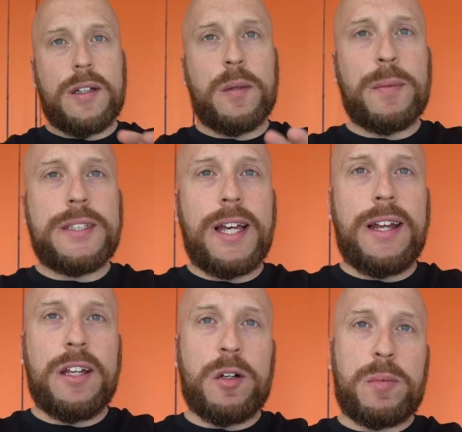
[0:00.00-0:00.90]
The
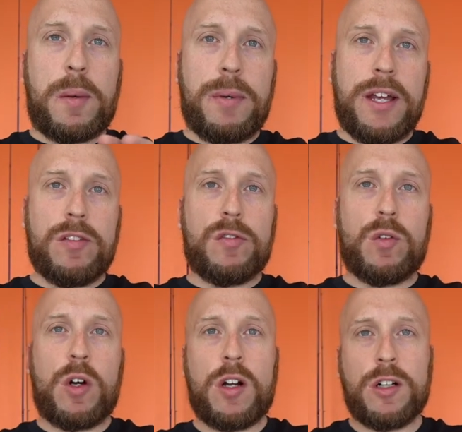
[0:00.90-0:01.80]
Metanium I paid
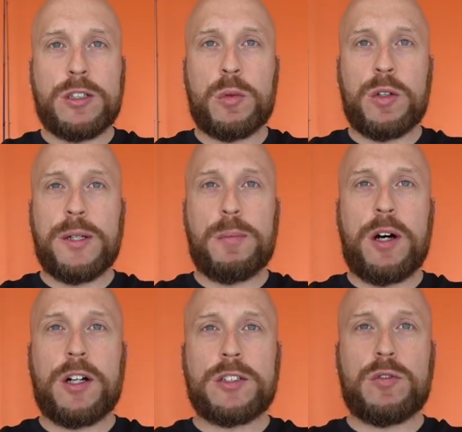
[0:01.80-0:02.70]
420
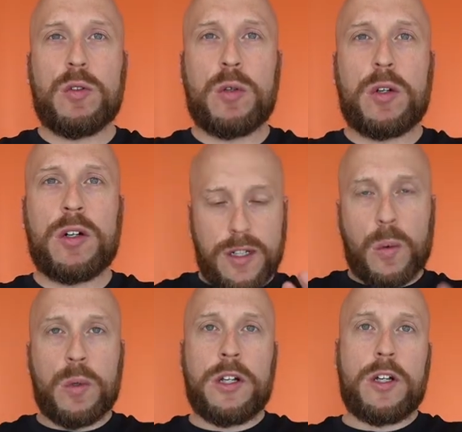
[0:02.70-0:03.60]
bucks for. I
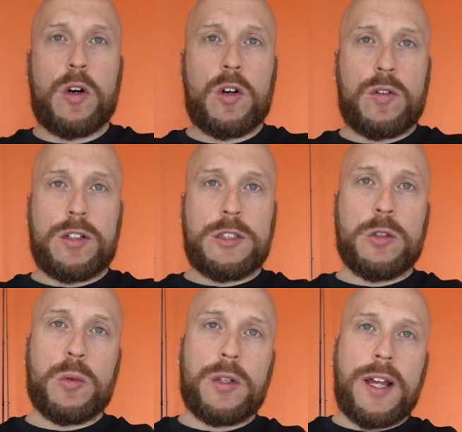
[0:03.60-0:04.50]
wanted to go over
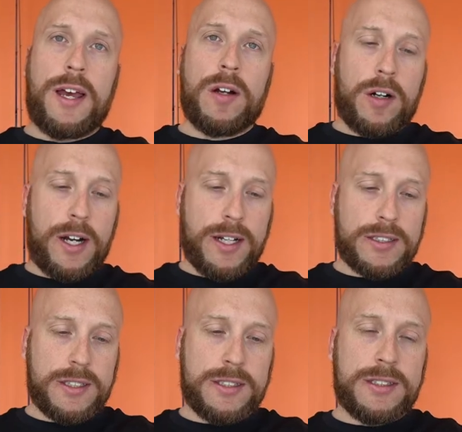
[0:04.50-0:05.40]
two with the
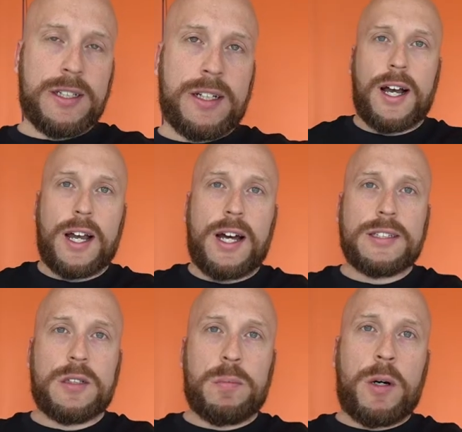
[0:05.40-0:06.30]
NRXs. I
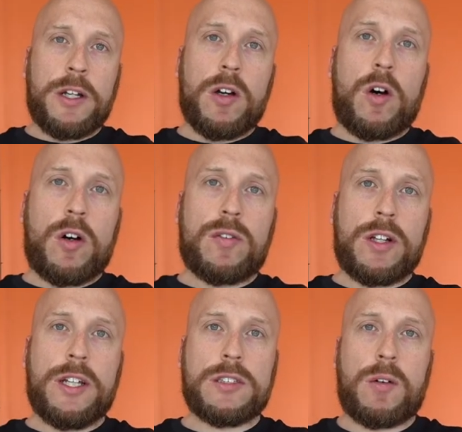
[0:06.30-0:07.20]
got some money off of these